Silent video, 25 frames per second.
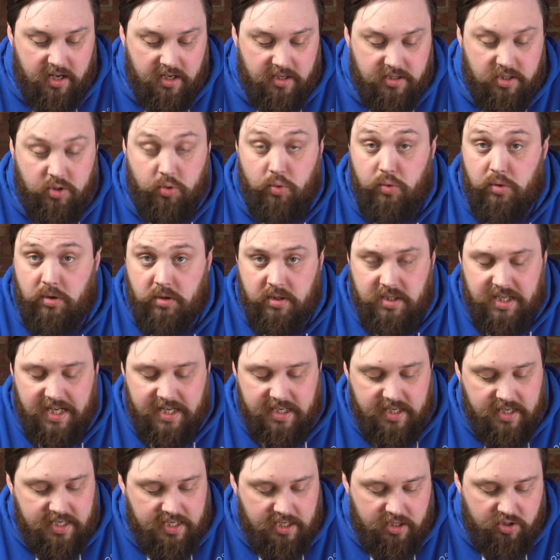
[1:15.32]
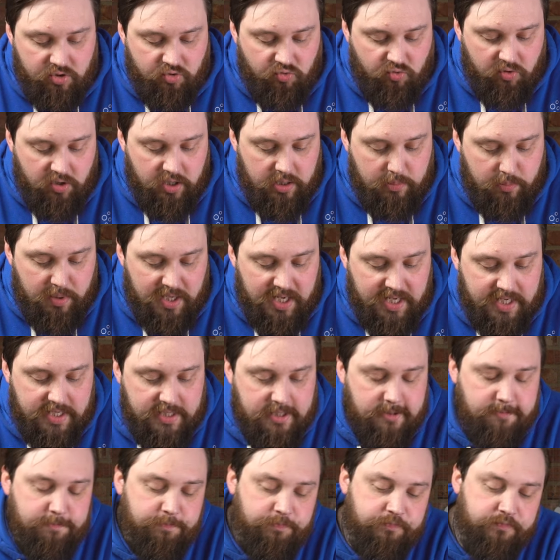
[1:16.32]
Store container in a dry
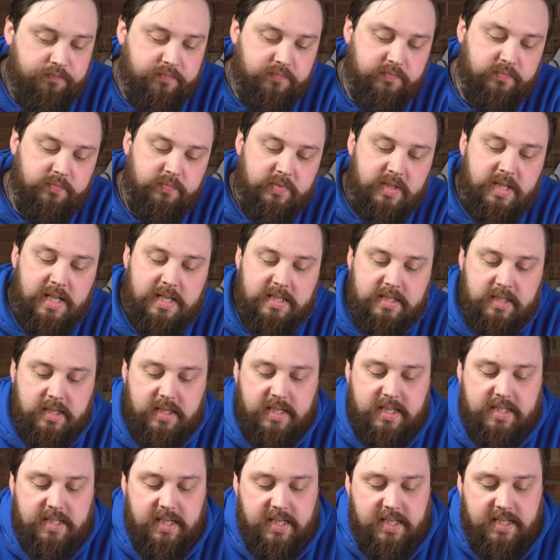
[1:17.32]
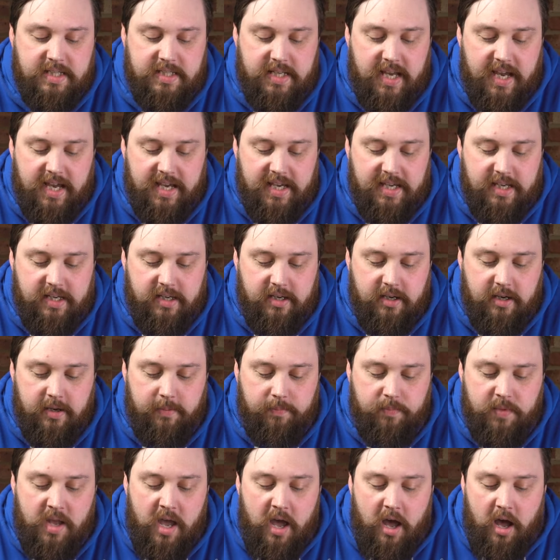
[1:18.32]
place. So this is
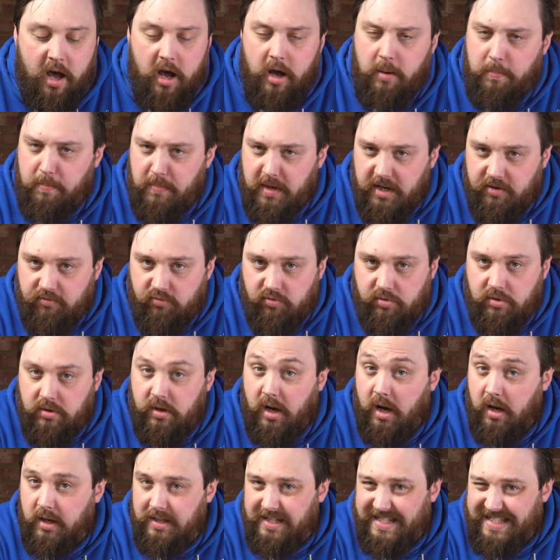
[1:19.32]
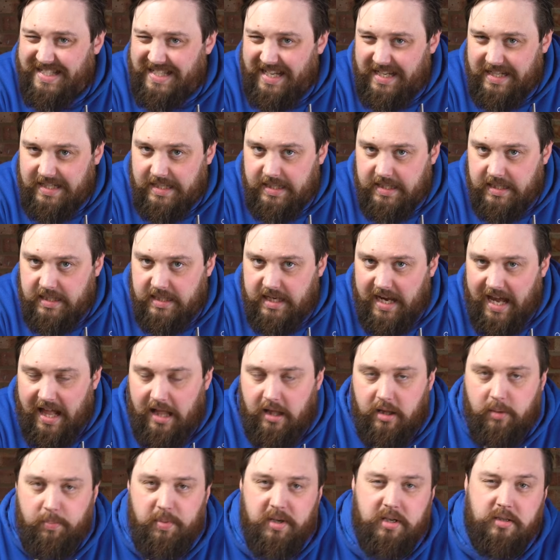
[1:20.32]
a mineral unscented
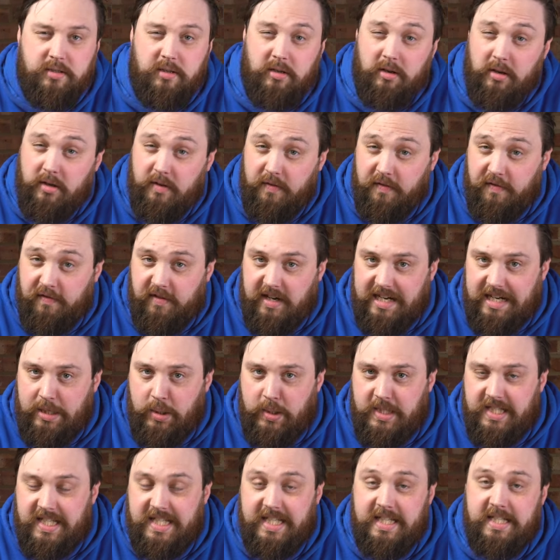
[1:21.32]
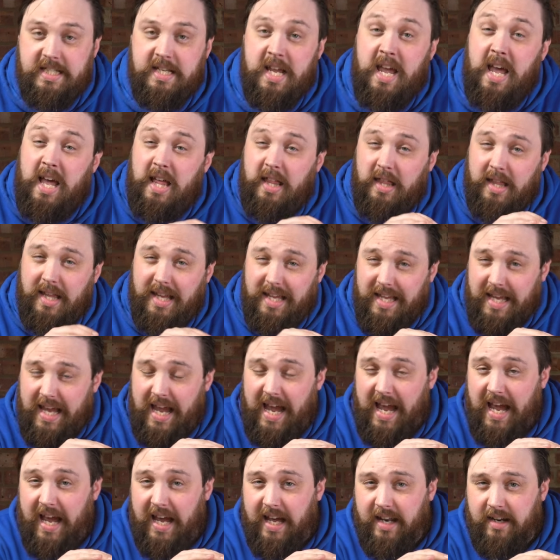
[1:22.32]
talc, because a lot of fragrances, they
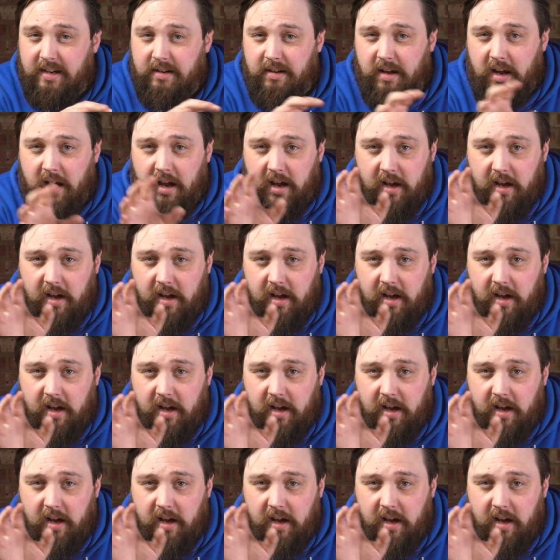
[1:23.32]
can